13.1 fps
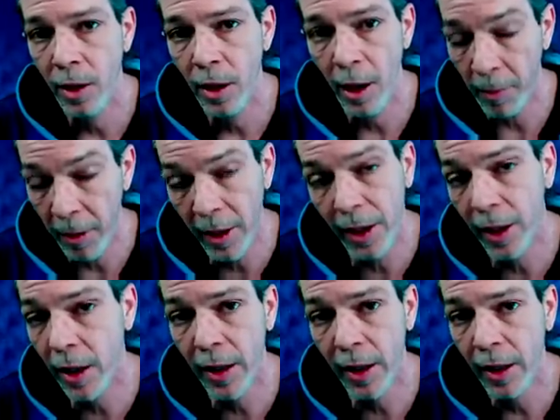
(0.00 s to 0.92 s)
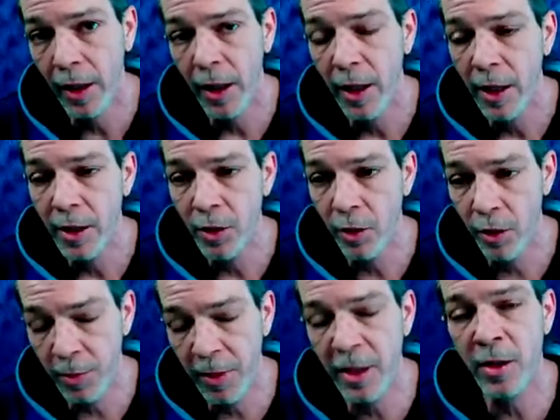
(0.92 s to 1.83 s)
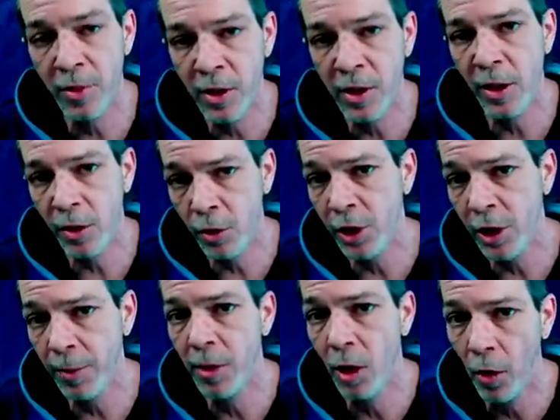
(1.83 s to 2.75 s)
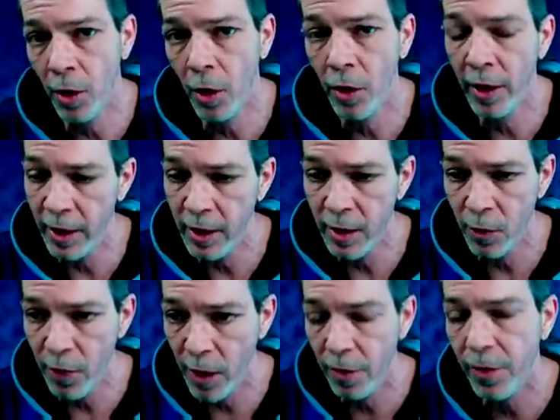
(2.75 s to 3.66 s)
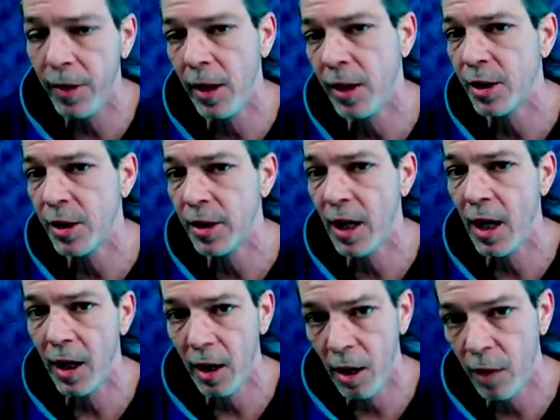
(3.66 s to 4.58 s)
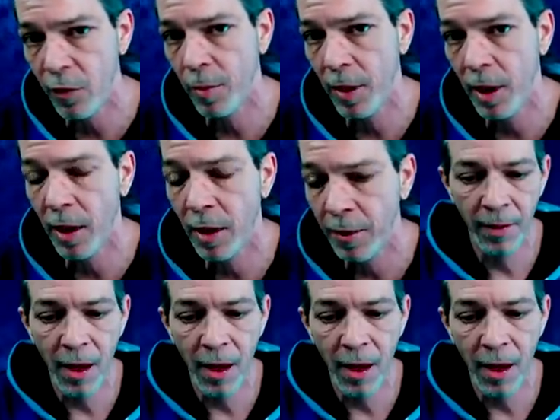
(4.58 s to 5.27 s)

immediately. So there's been some censorship going on, and he's a very religious guy. I love you, Bach.